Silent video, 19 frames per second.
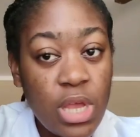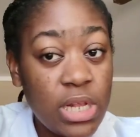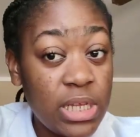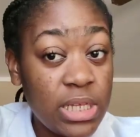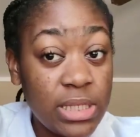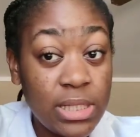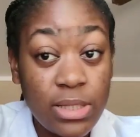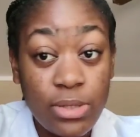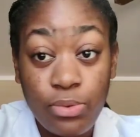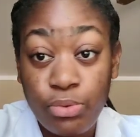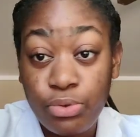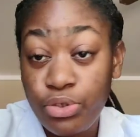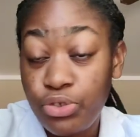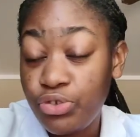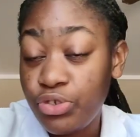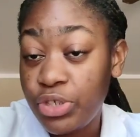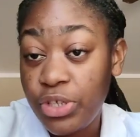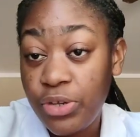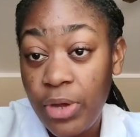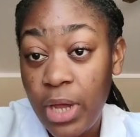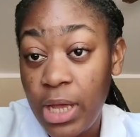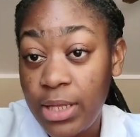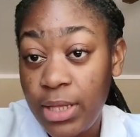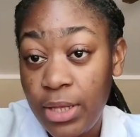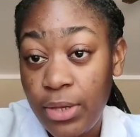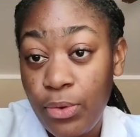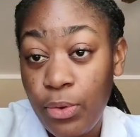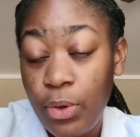this look tricky right
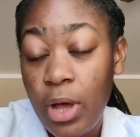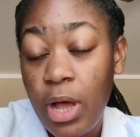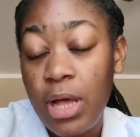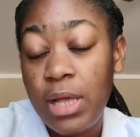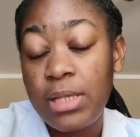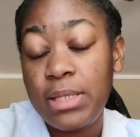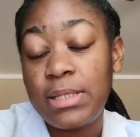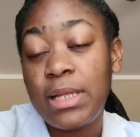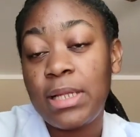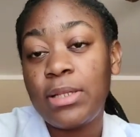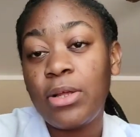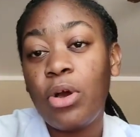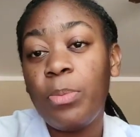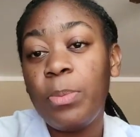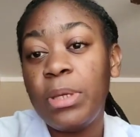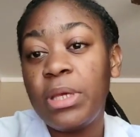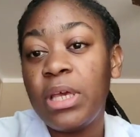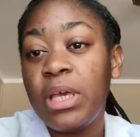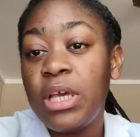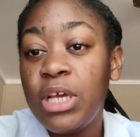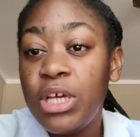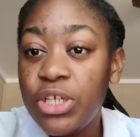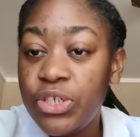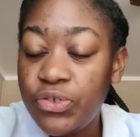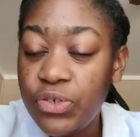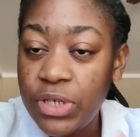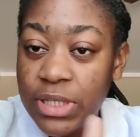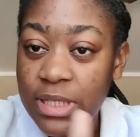now, cause that's gonna be
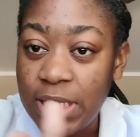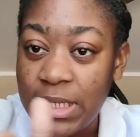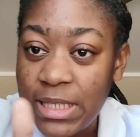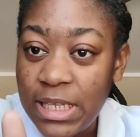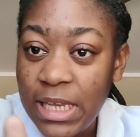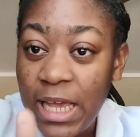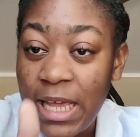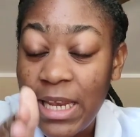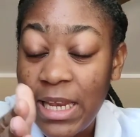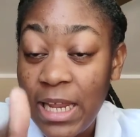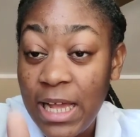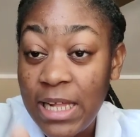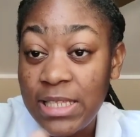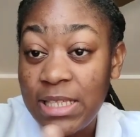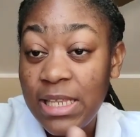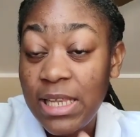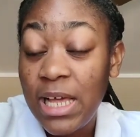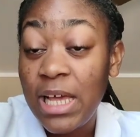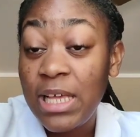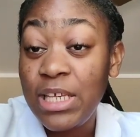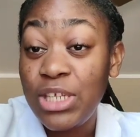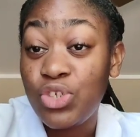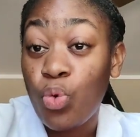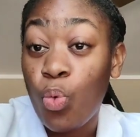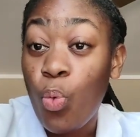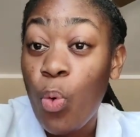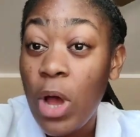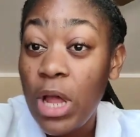$369, $90 each,
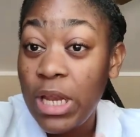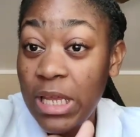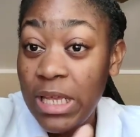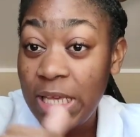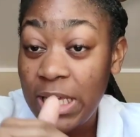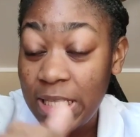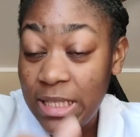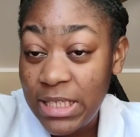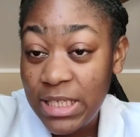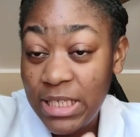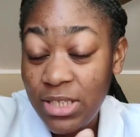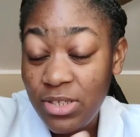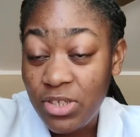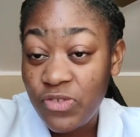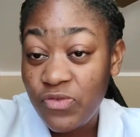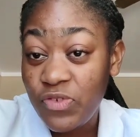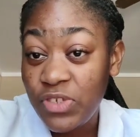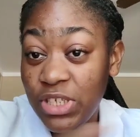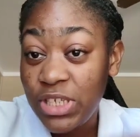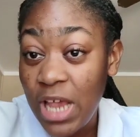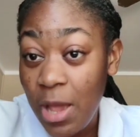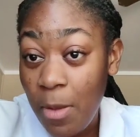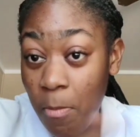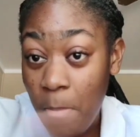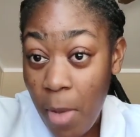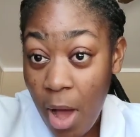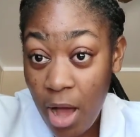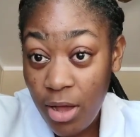$180 just to check
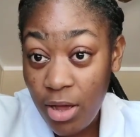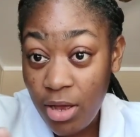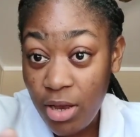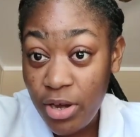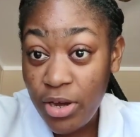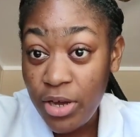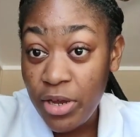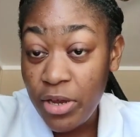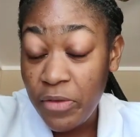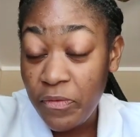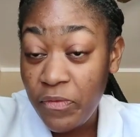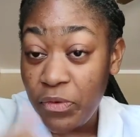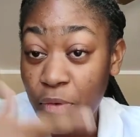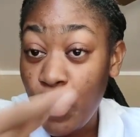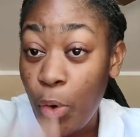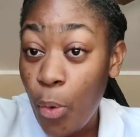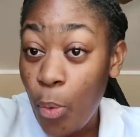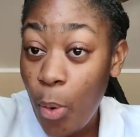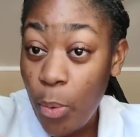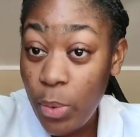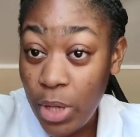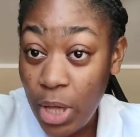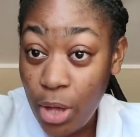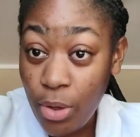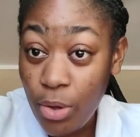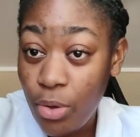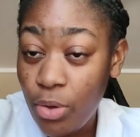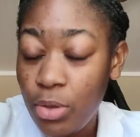bag. We go where we
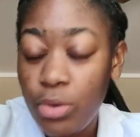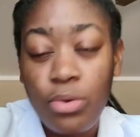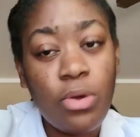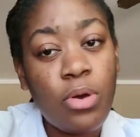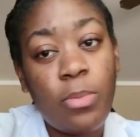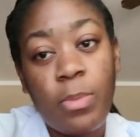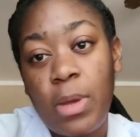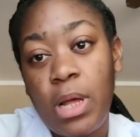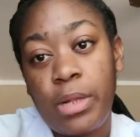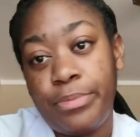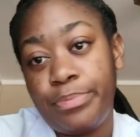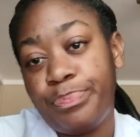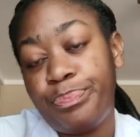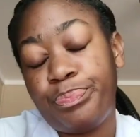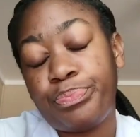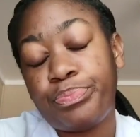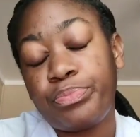are going, no man.